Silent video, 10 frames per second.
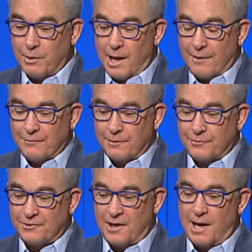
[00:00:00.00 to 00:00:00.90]
have to
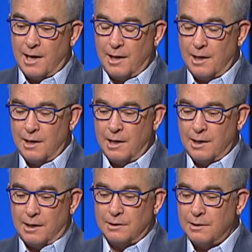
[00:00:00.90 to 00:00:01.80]
say, hang
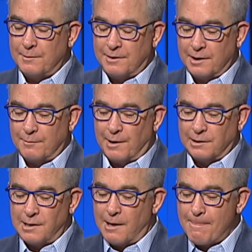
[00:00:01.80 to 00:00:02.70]
on, let me think about
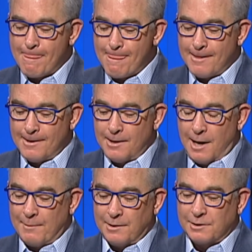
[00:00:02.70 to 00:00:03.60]
that. I
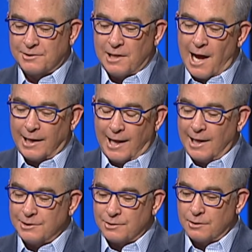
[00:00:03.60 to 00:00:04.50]
mean, the stock
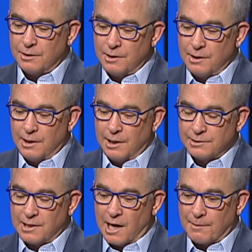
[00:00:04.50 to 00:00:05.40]
answer has
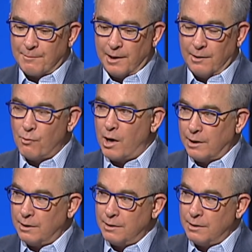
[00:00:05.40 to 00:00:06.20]
got to be what?